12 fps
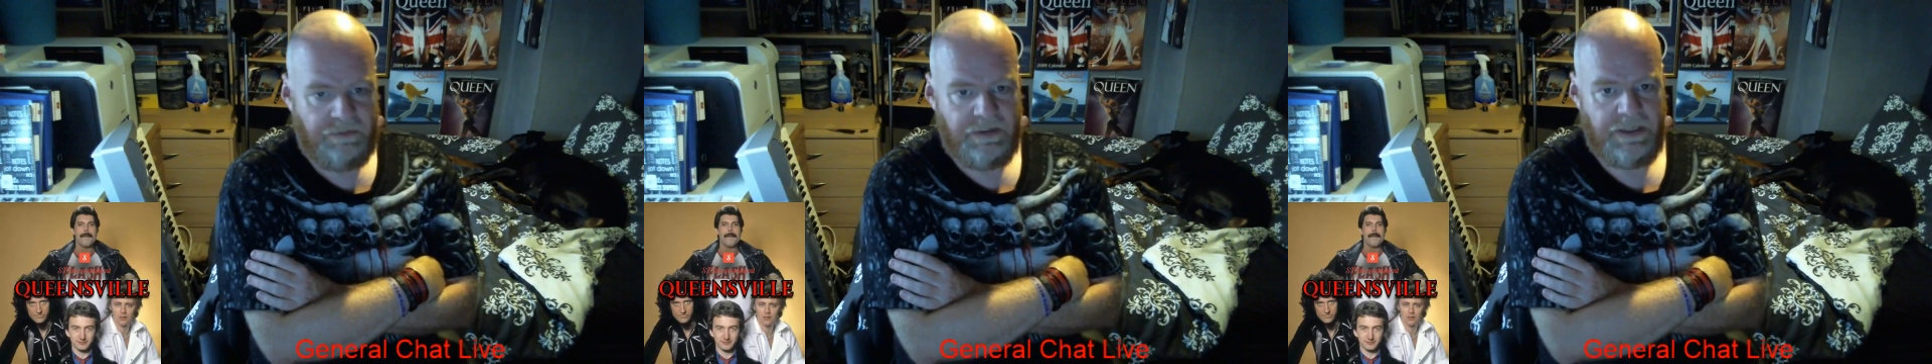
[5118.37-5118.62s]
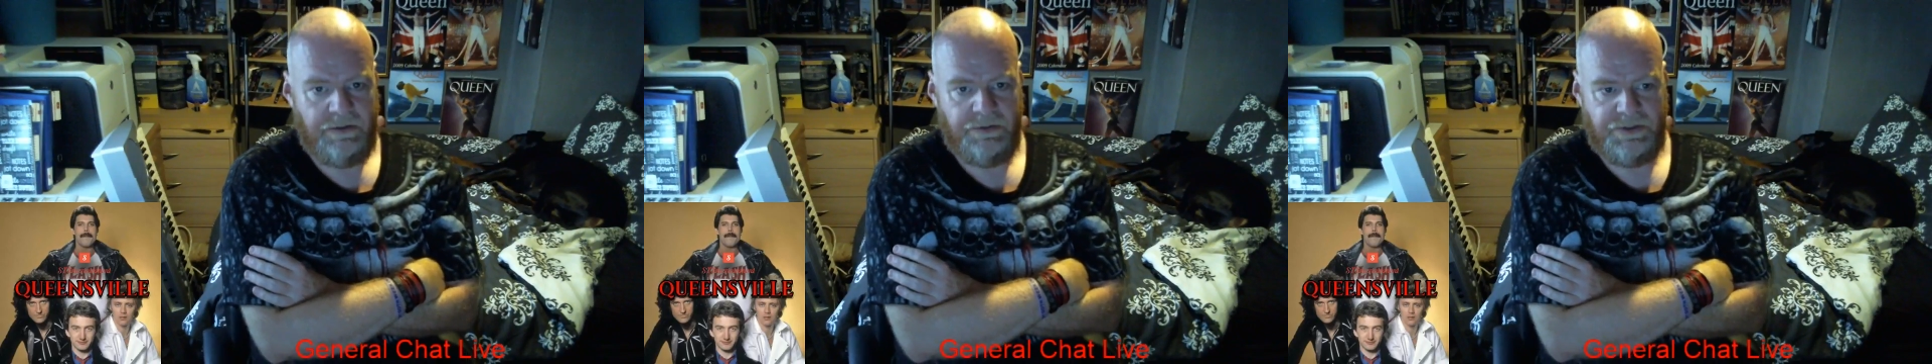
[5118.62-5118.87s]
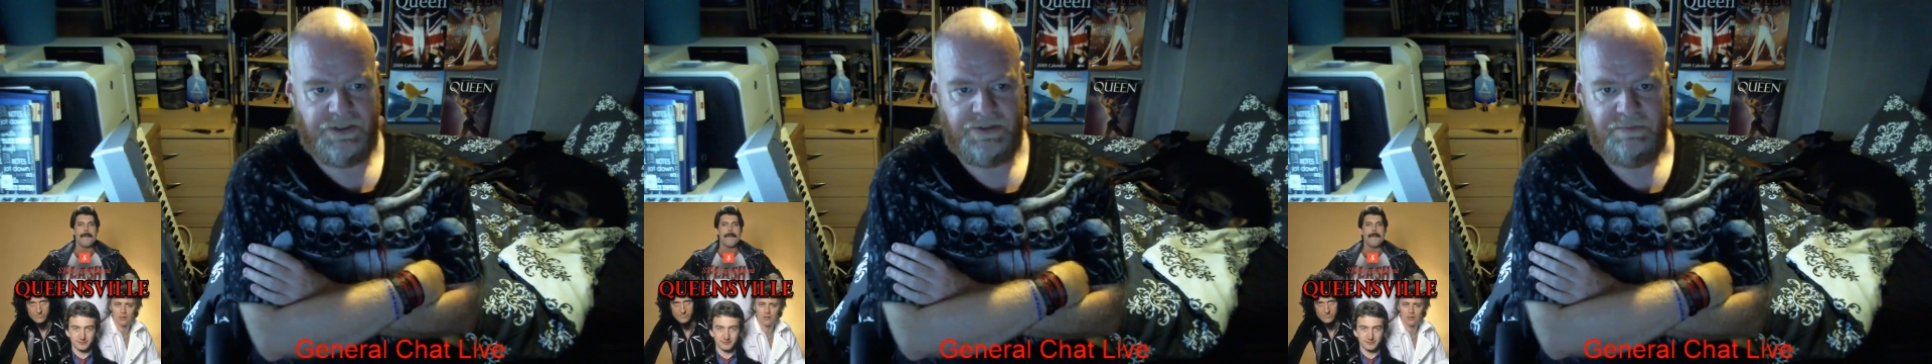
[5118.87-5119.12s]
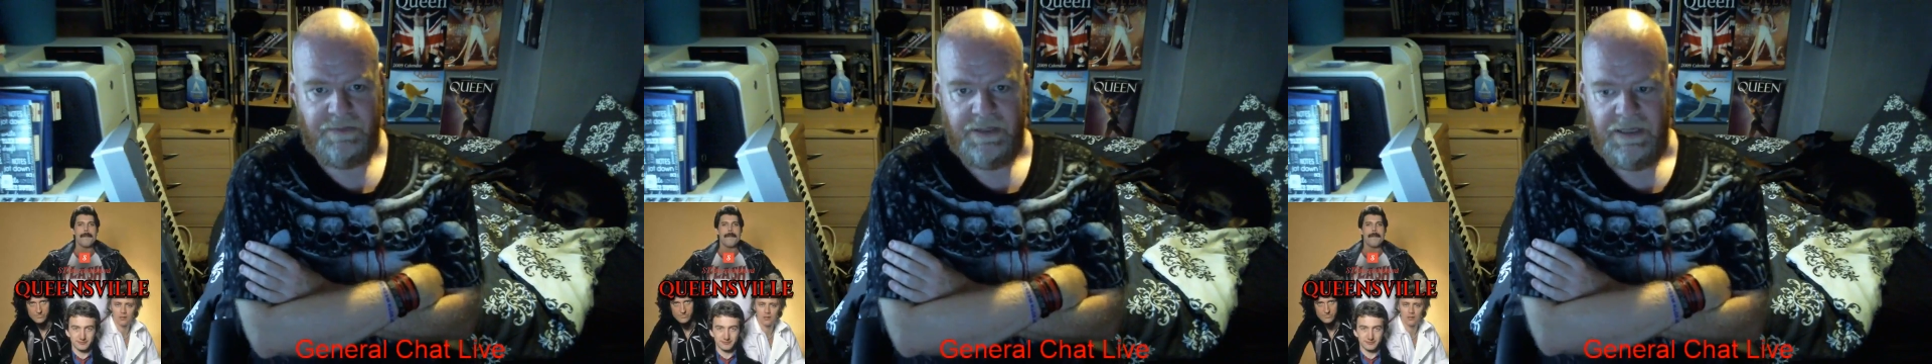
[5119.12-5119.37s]
videos,
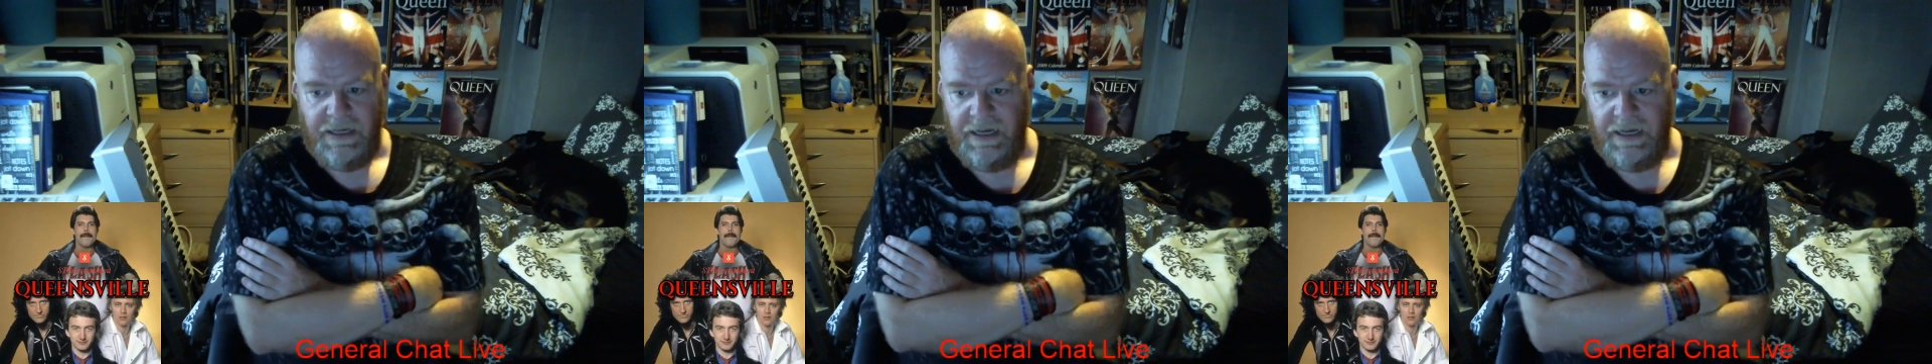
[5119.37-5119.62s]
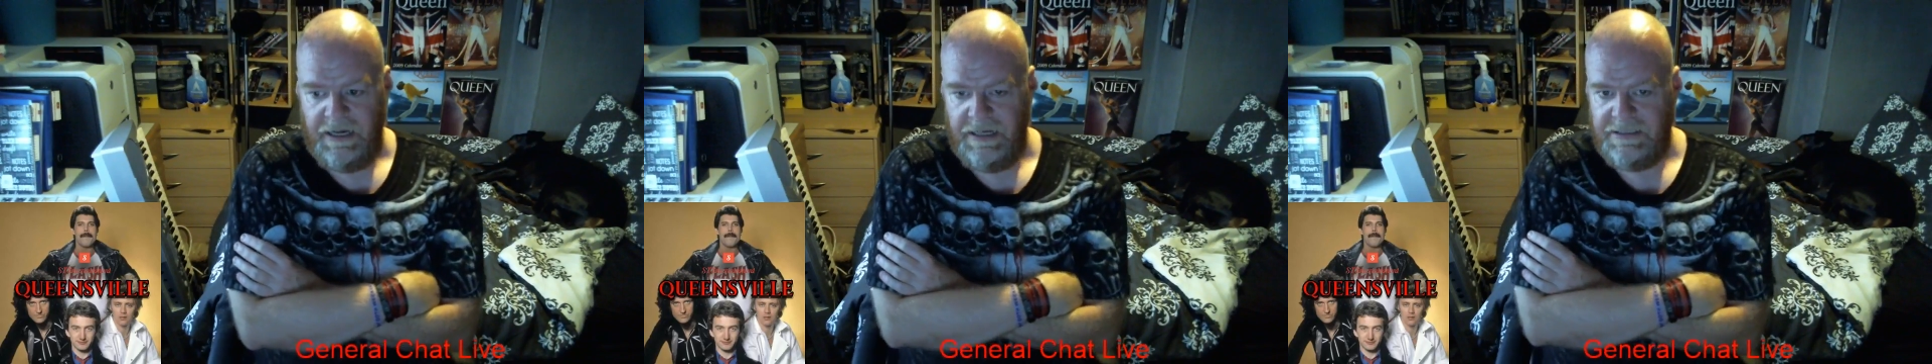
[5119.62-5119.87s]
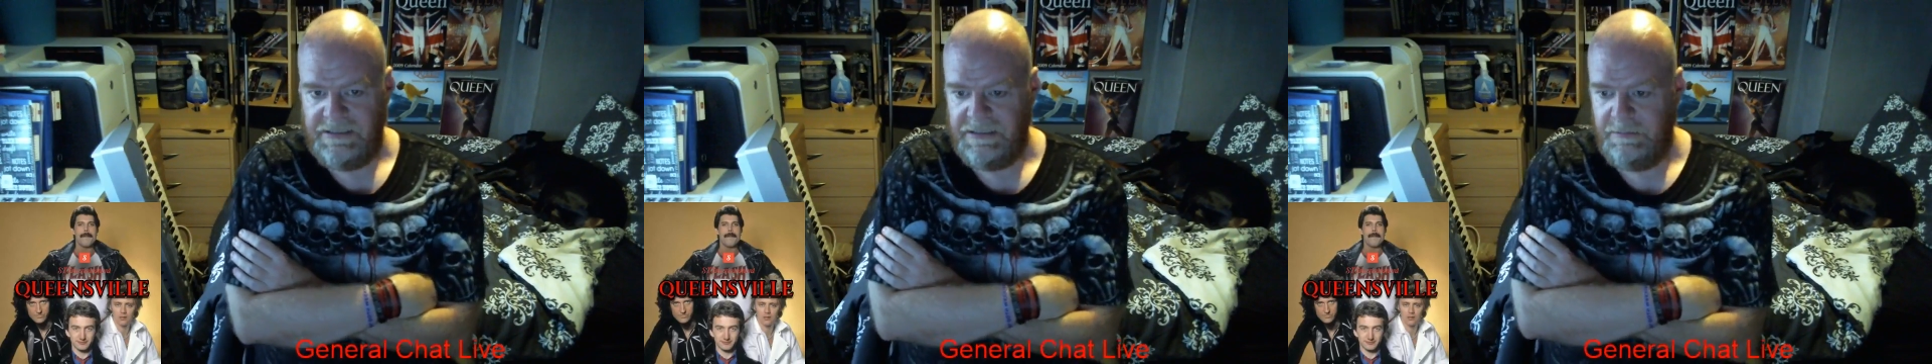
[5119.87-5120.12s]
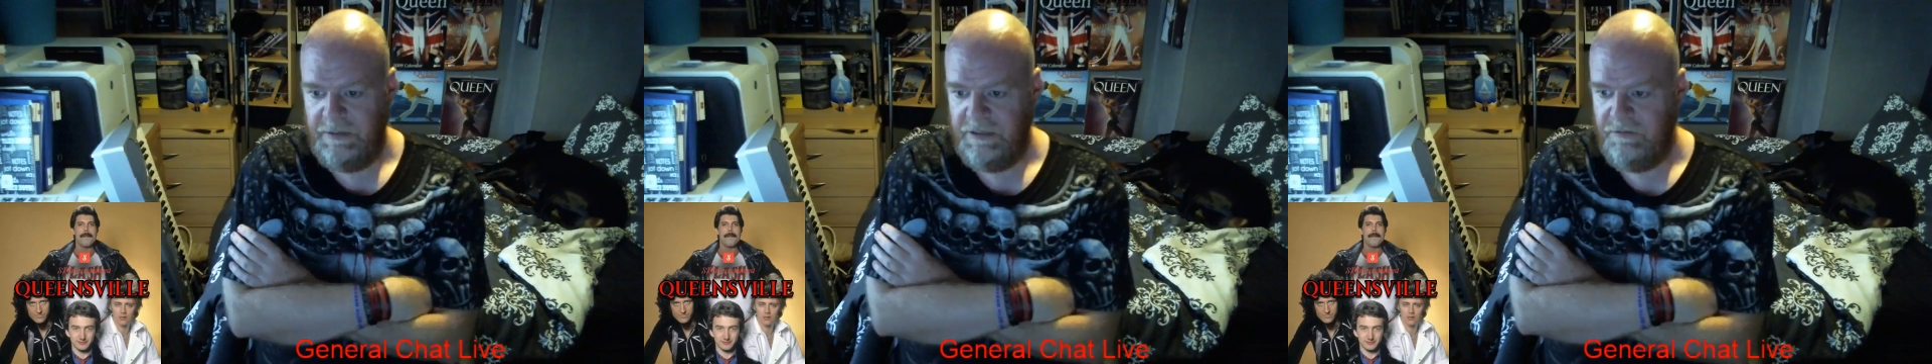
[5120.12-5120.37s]
and
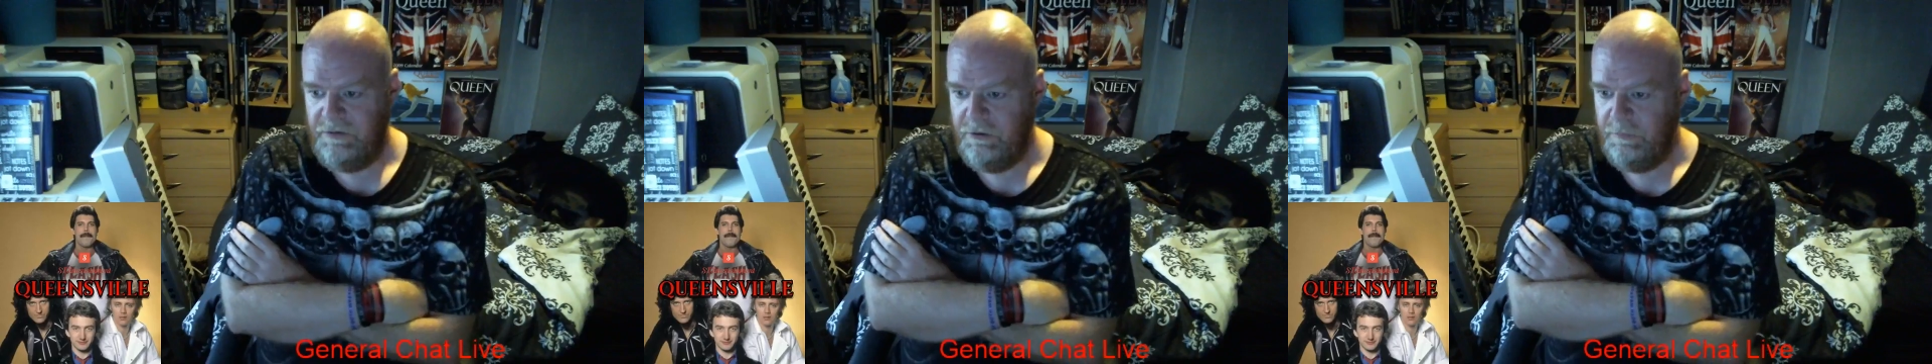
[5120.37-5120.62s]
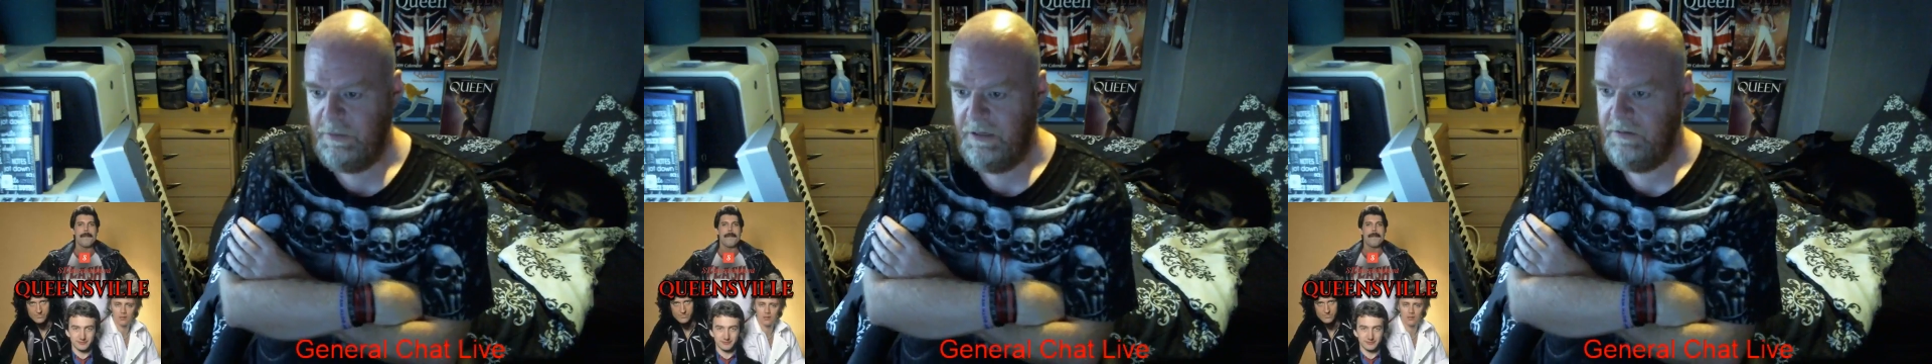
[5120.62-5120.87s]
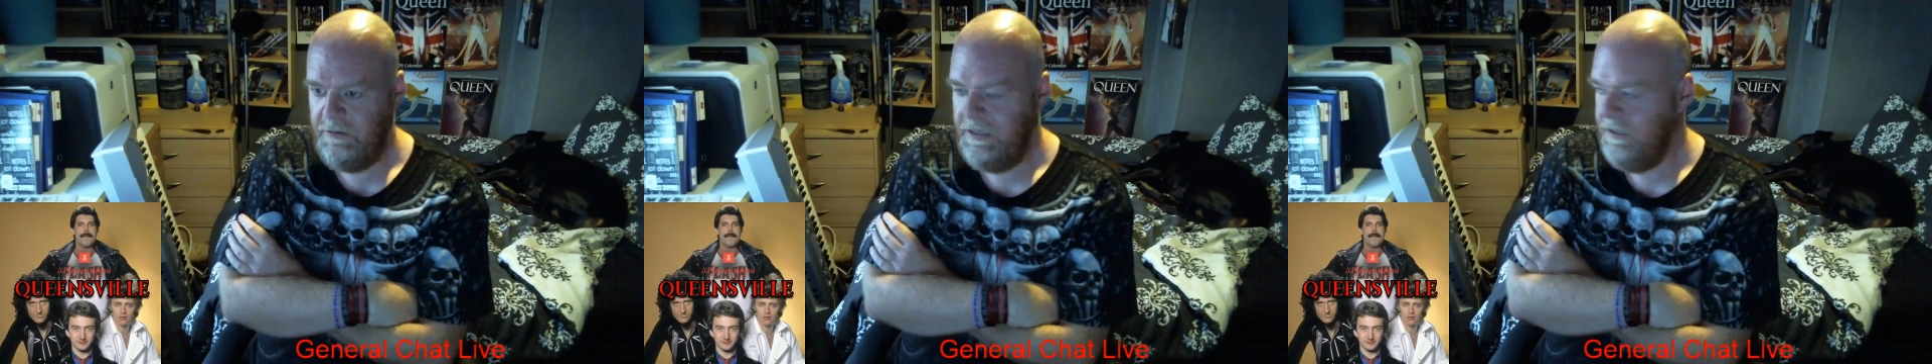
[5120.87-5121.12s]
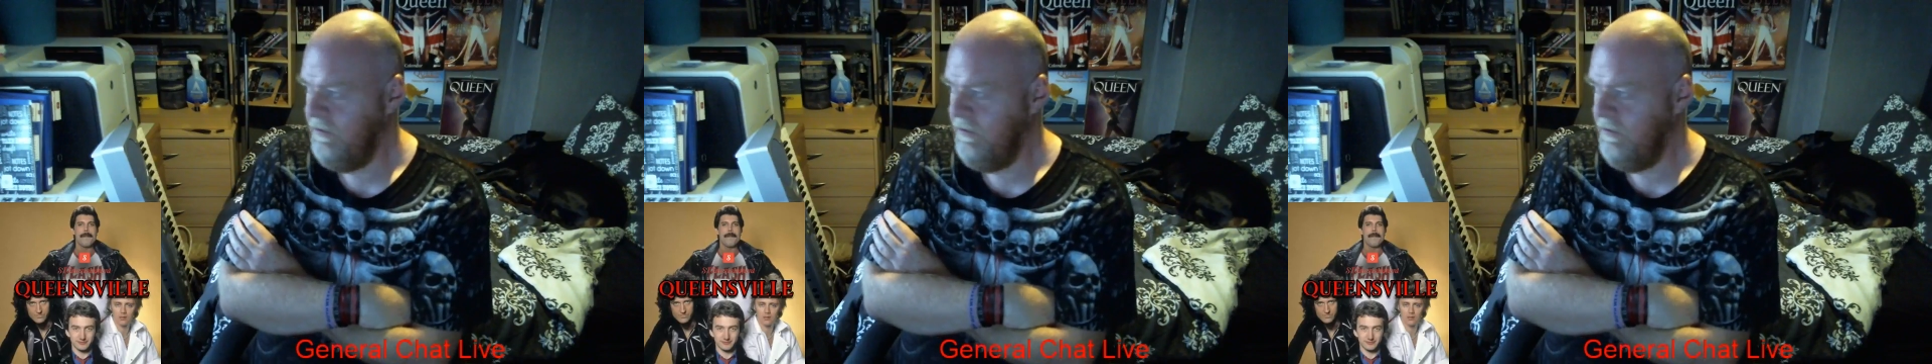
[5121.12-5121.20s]
they made a video about